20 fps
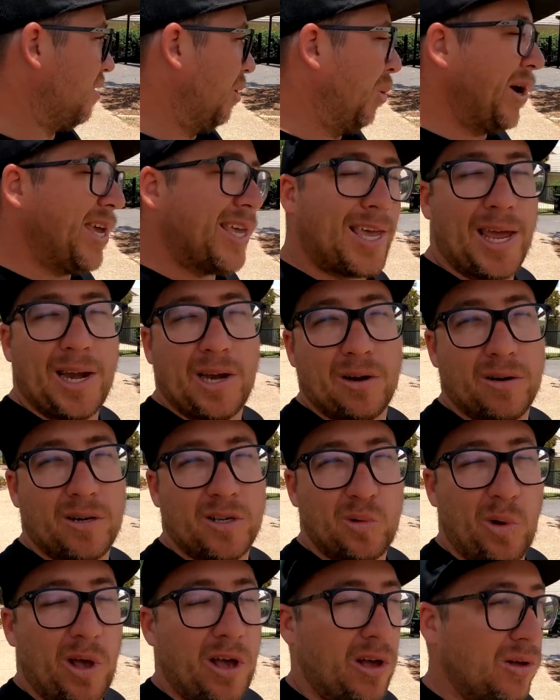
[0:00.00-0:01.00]
weekender
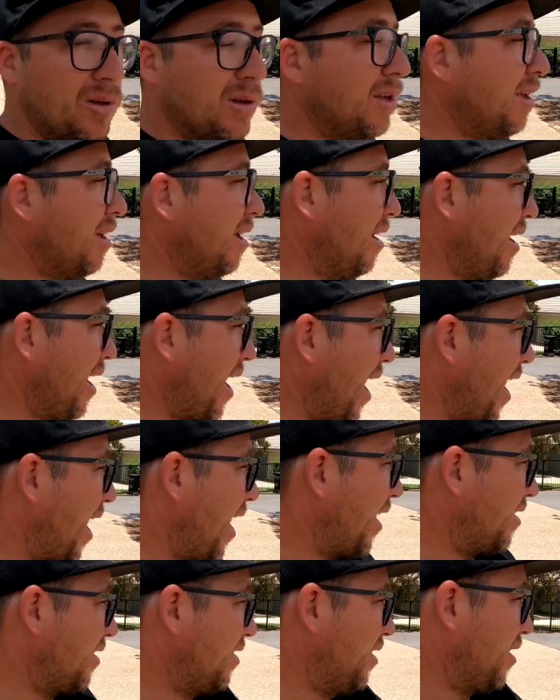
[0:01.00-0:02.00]
as well.
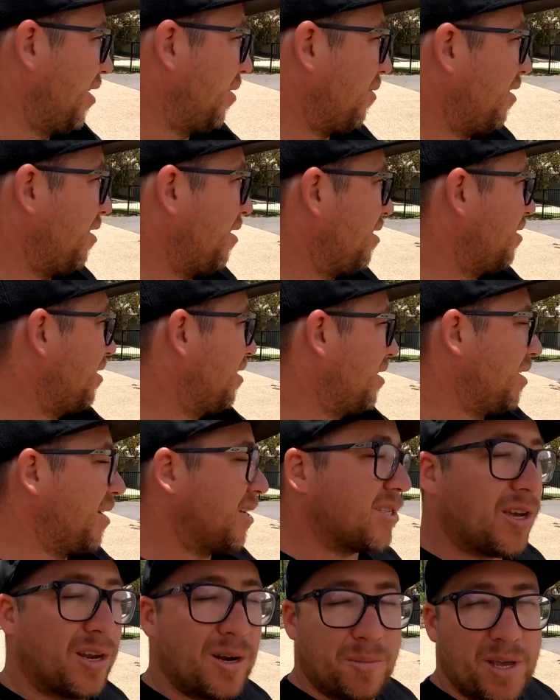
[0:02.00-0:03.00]
And you know what,
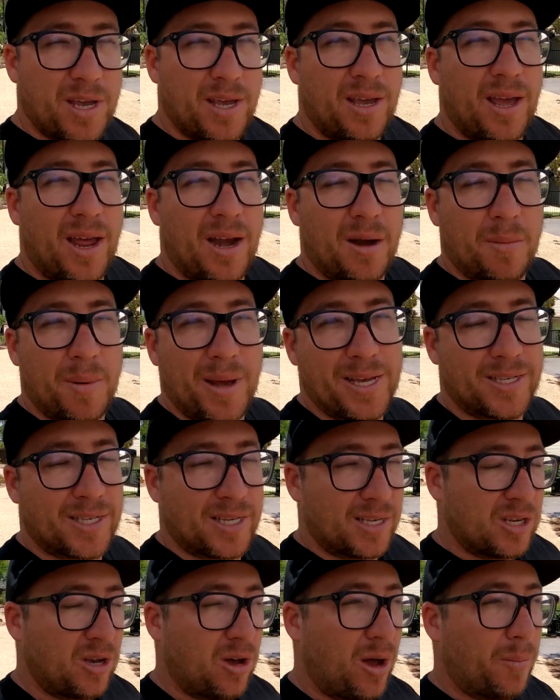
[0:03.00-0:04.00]
it's going to be an
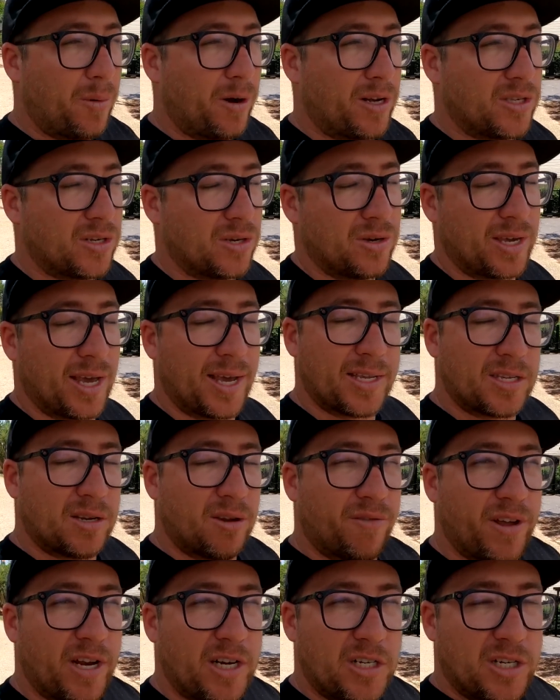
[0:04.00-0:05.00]
amazing time when I do get
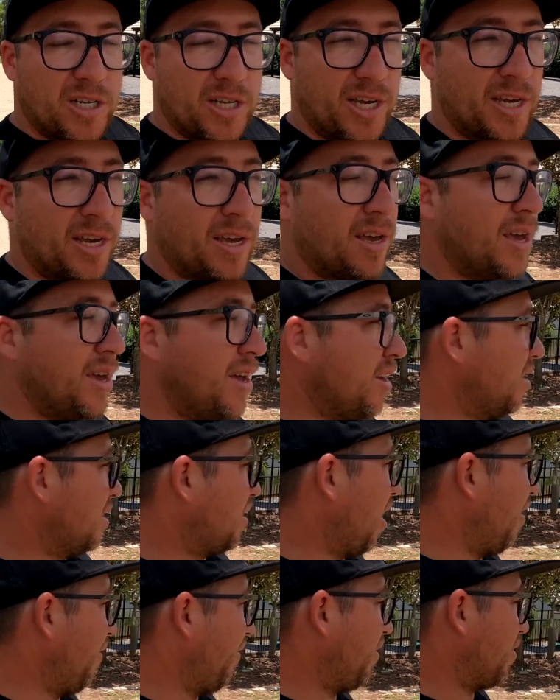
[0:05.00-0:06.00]
to eventually
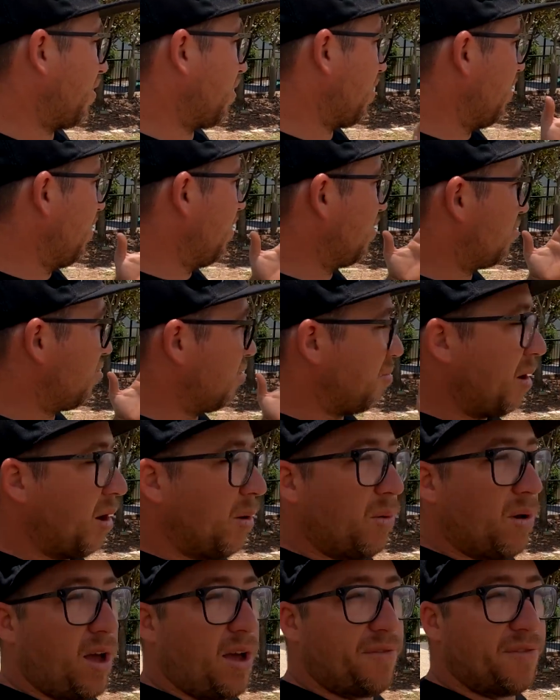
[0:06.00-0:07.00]
go for a cruise with my
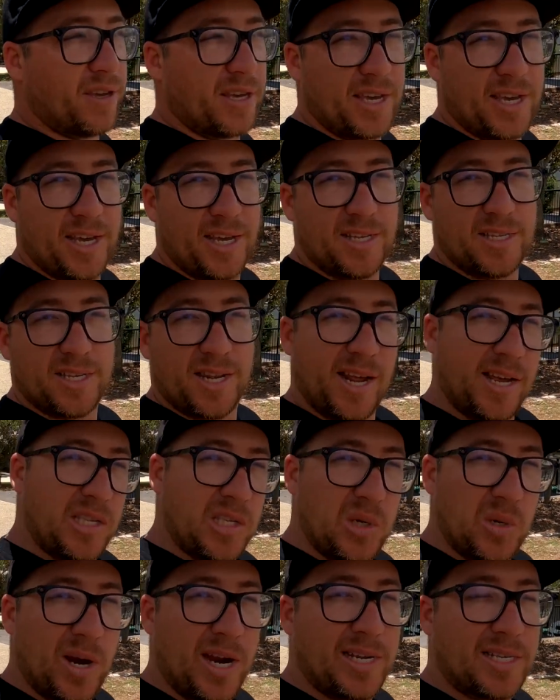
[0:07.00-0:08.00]
wife and kids in our
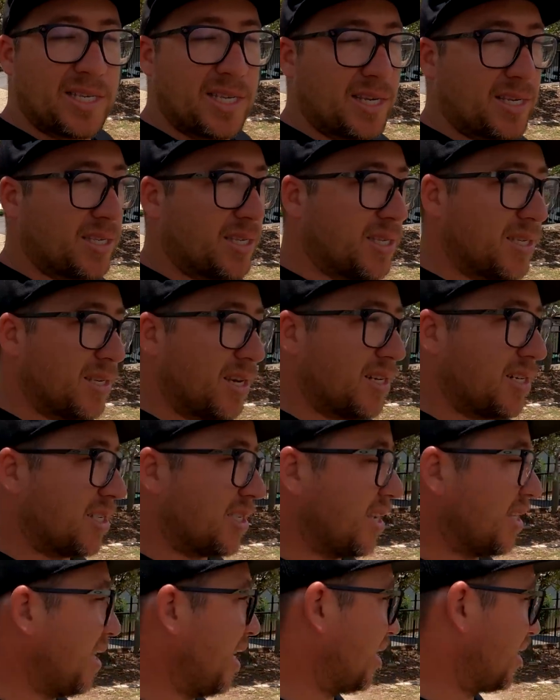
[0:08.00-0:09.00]
two 86s. I
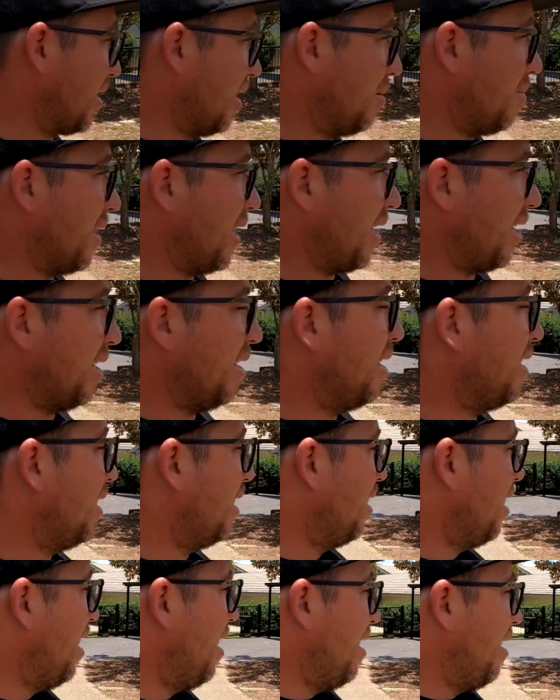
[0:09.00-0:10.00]
just think that's going to be
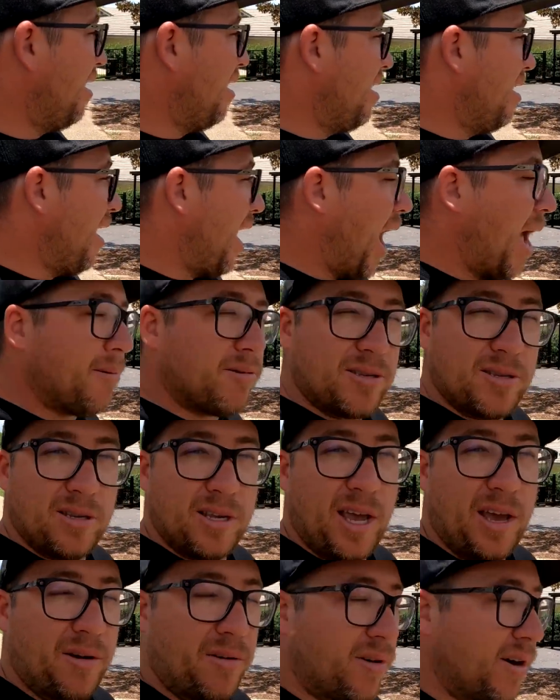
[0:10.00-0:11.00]

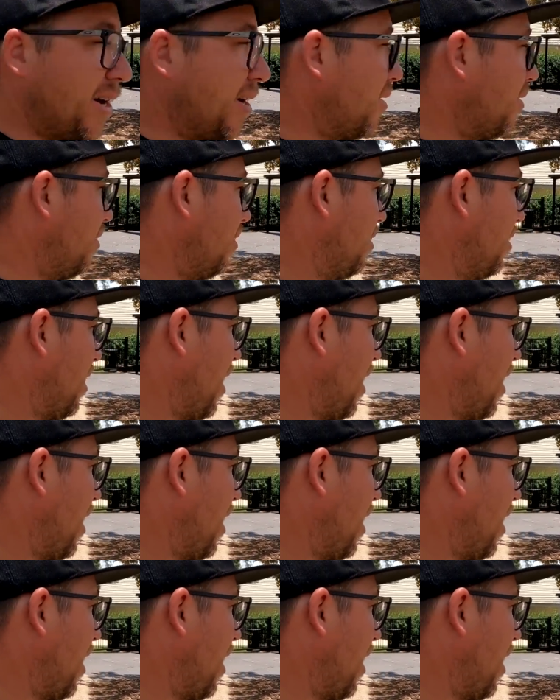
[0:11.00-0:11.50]
absolutely unreal.